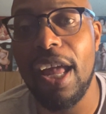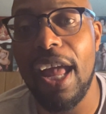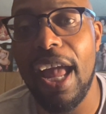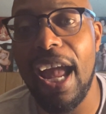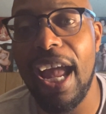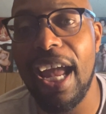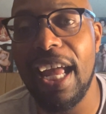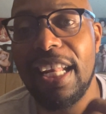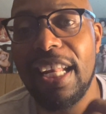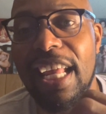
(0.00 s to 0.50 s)

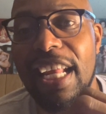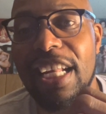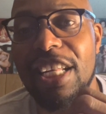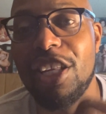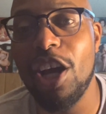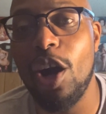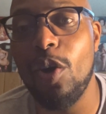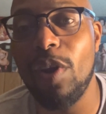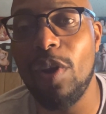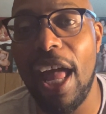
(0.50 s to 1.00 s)
And they
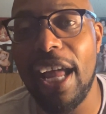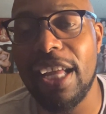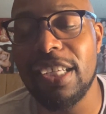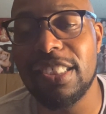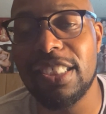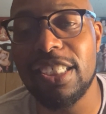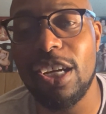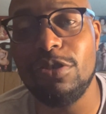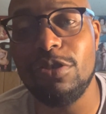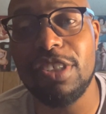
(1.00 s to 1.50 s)
don't like a
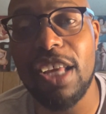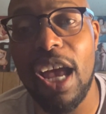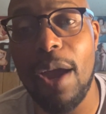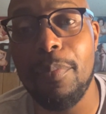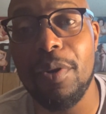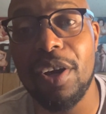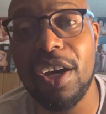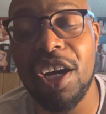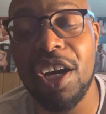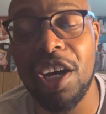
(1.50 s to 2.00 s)
certain type
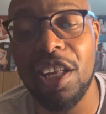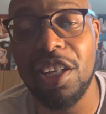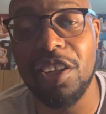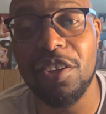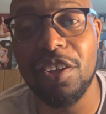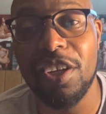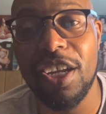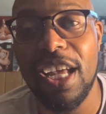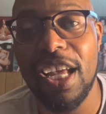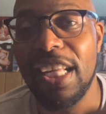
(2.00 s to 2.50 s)
of
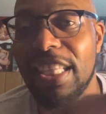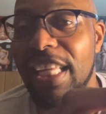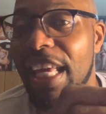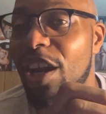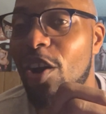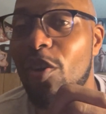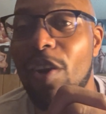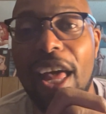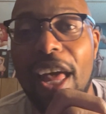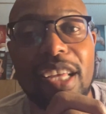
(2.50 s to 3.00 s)
color. They
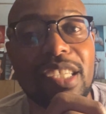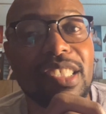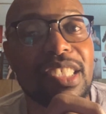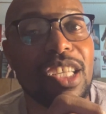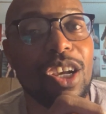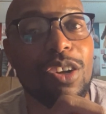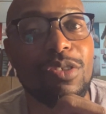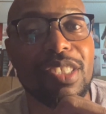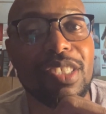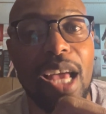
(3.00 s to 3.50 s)
don't like a
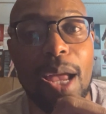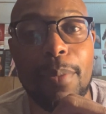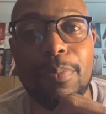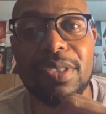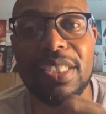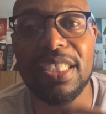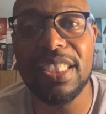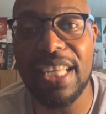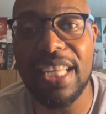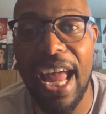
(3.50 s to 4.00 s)
certain type of
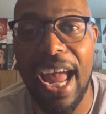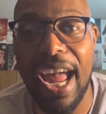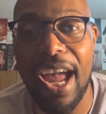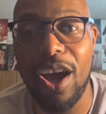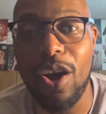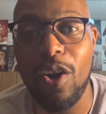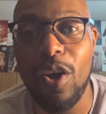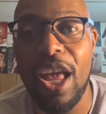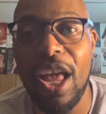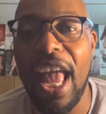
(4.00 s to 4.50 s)

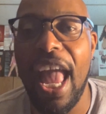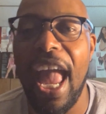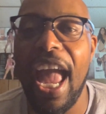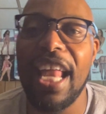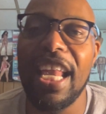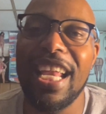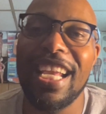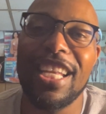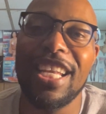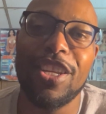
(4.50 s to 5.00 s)
style.
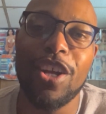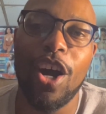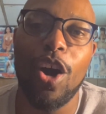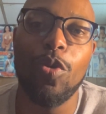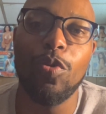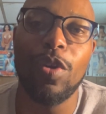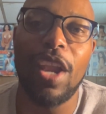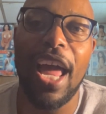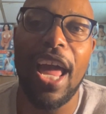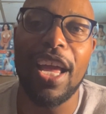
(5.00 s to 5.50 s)
And they
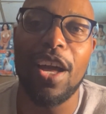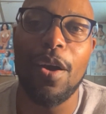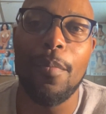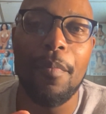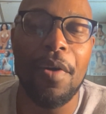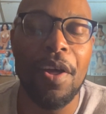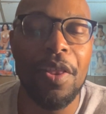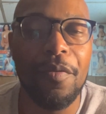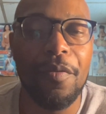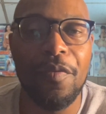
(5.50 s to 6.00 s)
don't like a
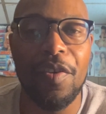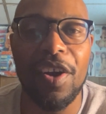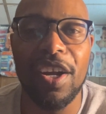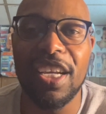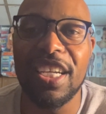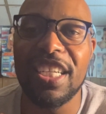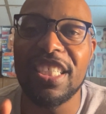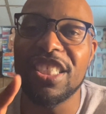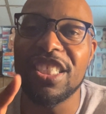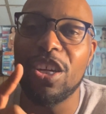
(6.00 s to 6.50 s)

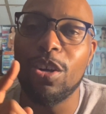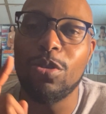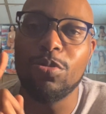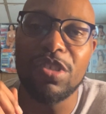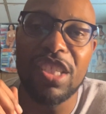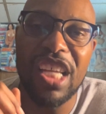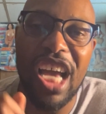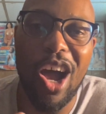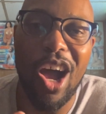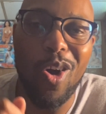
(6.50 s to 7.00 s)
motherfucker that's going to
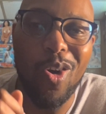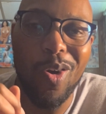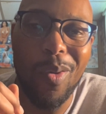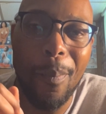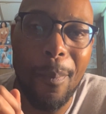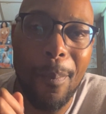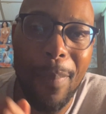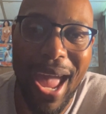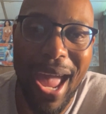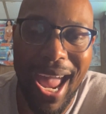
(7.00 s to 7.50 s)
talk
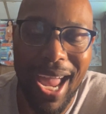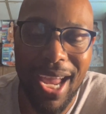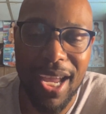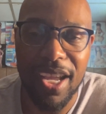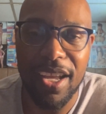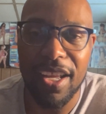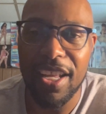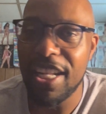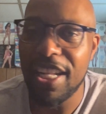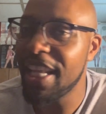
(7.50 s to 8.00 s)
back.
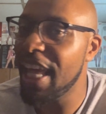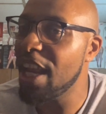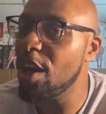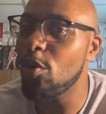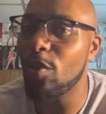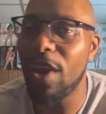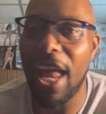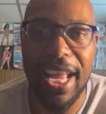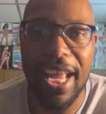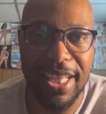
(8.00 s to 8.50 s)
They
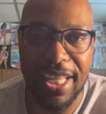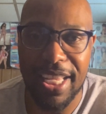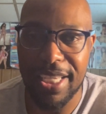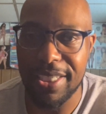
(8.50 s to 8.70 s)
don't like that